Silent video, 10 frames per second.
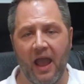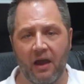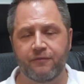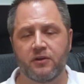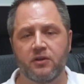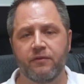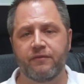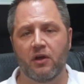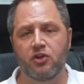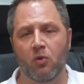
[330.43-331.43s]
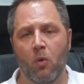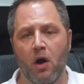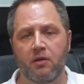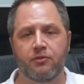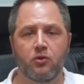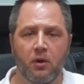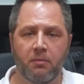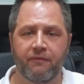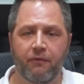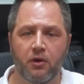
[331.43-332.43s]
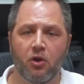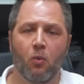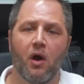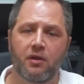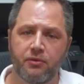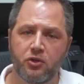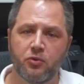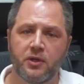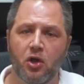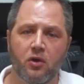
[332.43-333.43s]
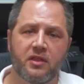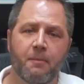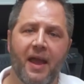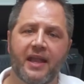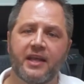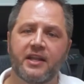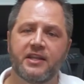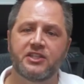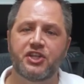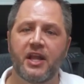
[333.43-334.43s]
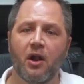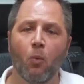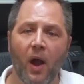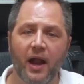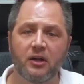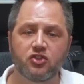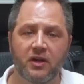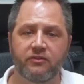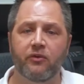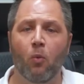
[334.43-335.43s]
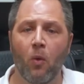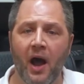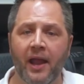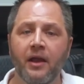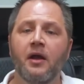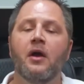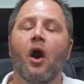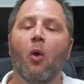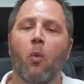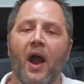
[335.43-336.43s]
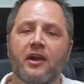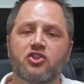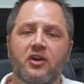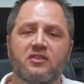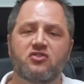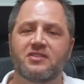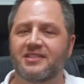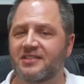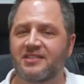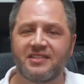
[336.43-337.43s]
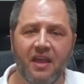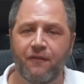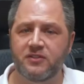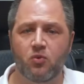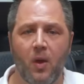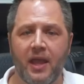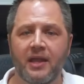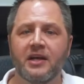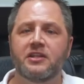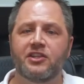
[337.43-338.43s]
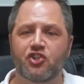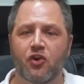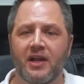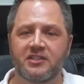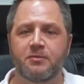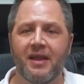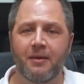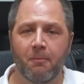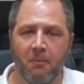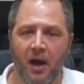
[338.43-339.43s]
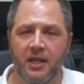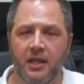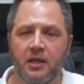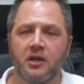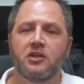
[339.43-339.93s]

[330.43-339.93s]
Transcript: After you've done your walkthrough or before your walkthrough, you would go to the bank and initiate a wire transfer. Why? A wire transfer is the safest way to transmit money